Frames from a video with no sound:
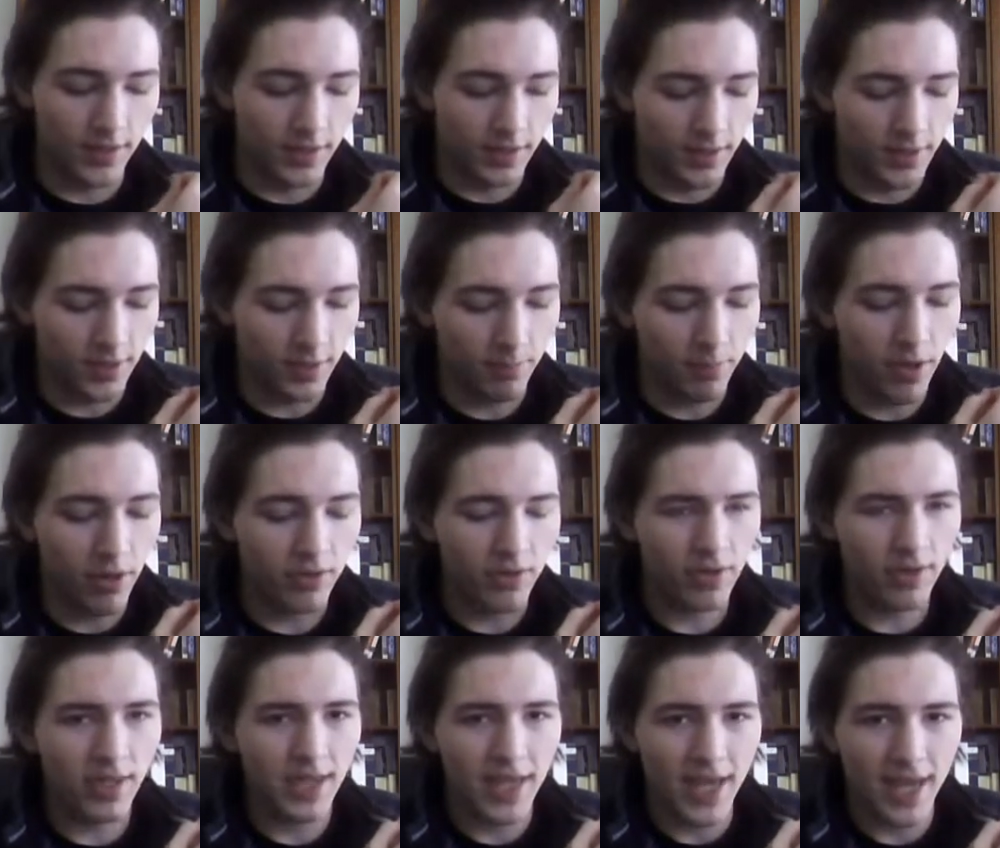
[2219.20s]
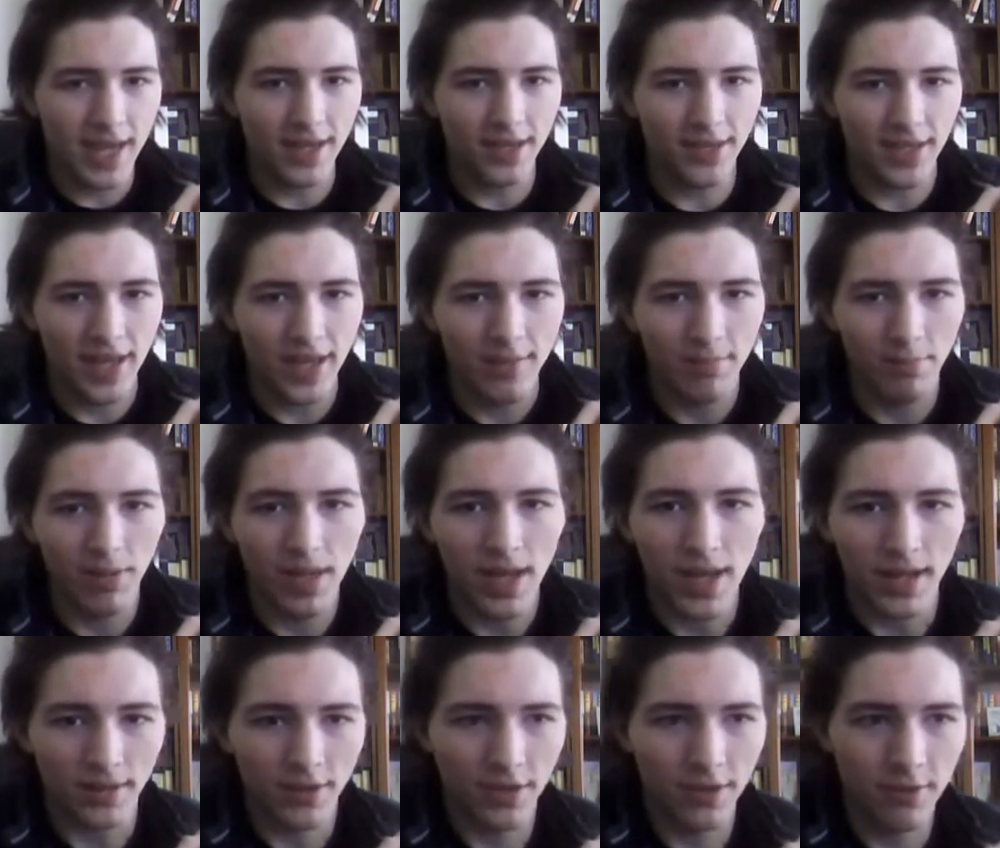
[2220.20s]
supposedly has a
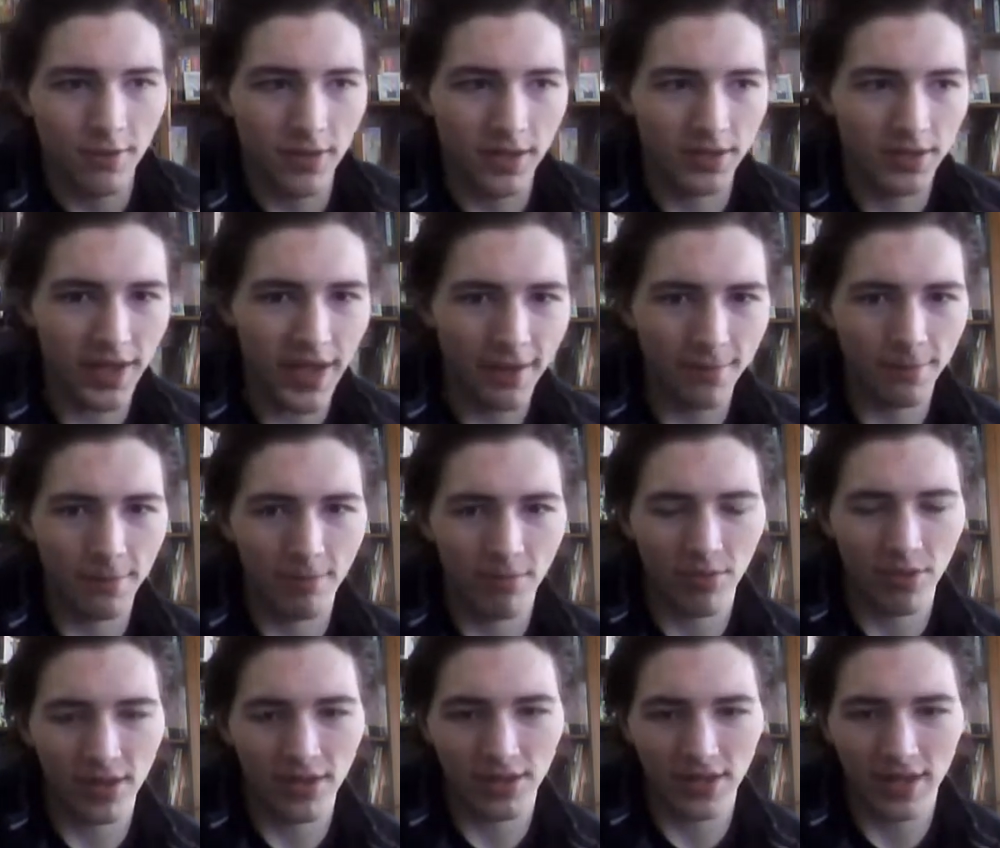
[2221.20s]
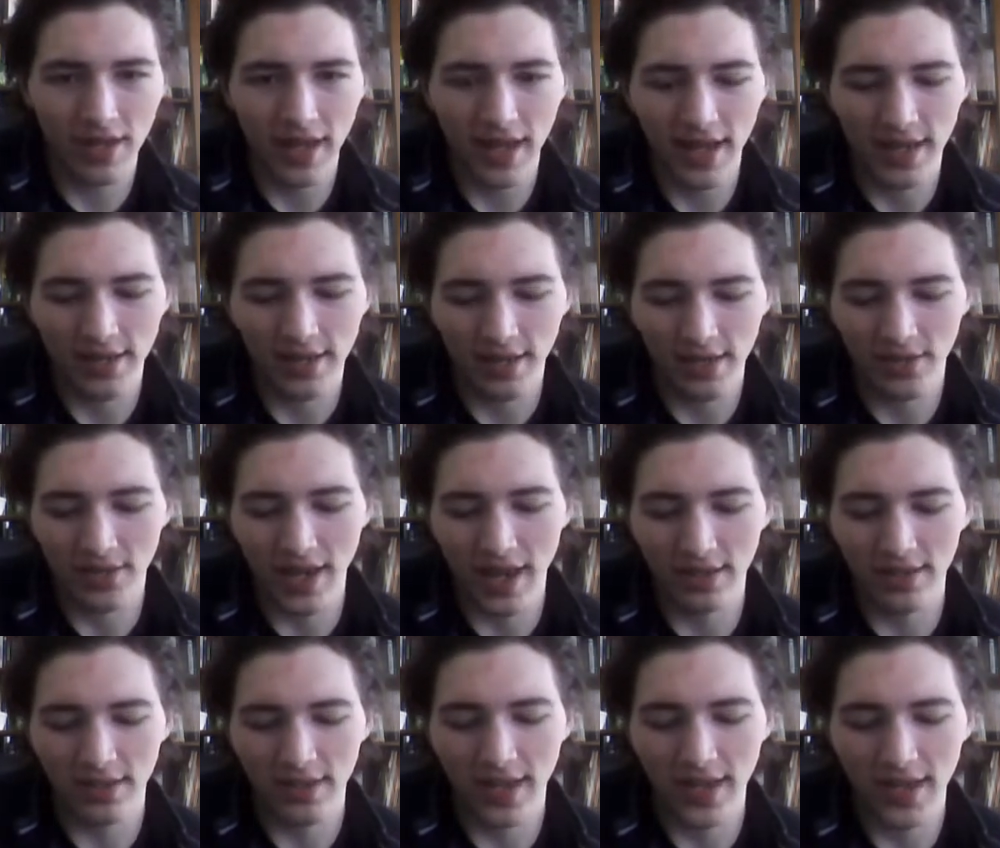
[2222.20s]
plot to escape from prison and
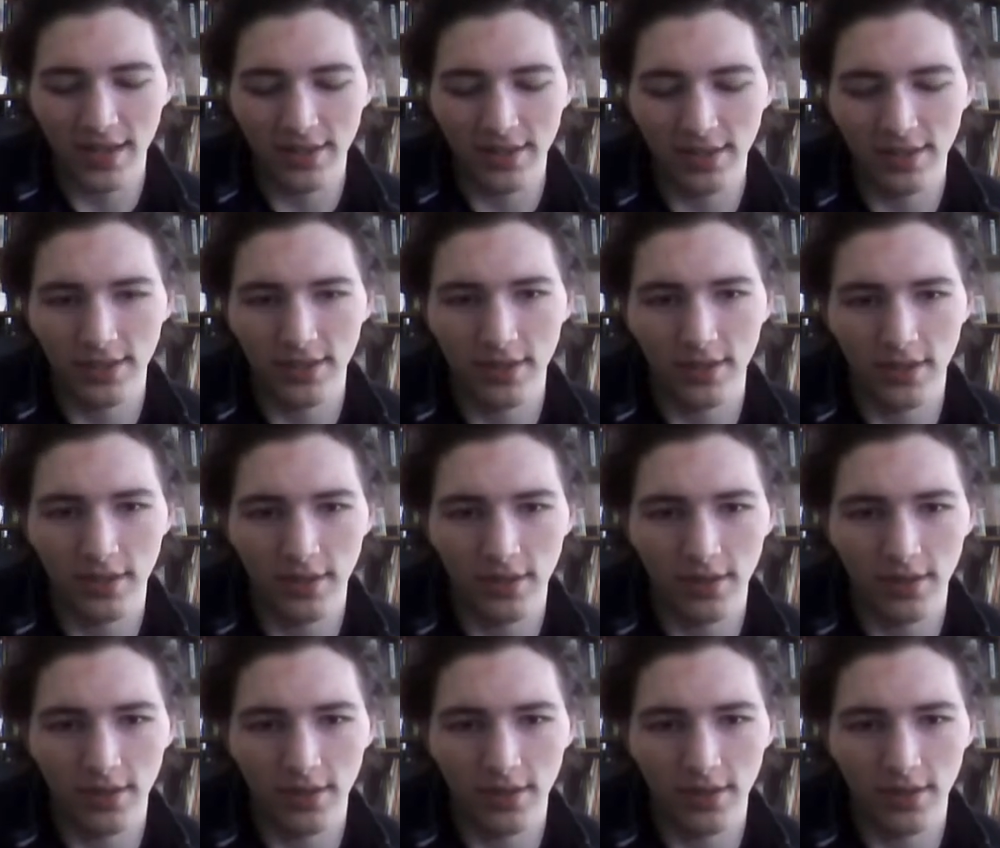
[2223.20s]
assassinate,